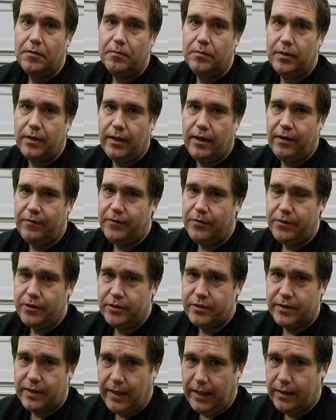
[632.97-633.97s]
But if you
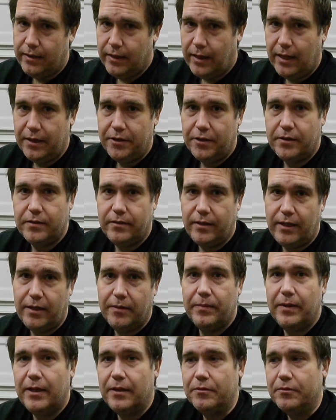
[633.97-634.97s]
just think logically
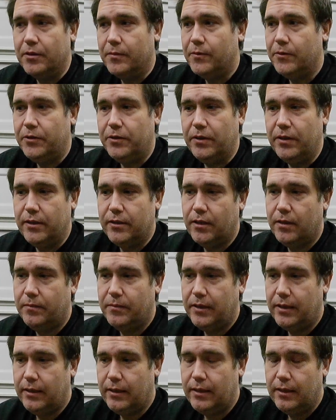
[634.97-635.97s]
about troubleshooting
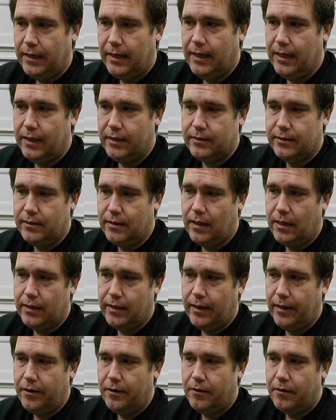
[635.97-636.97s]
something, it's not
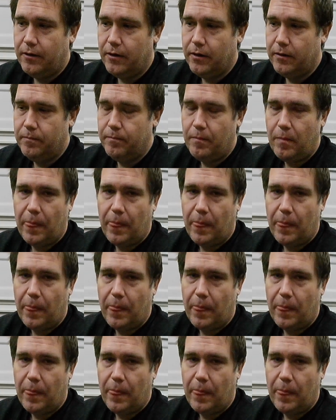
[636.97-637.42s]
that hard.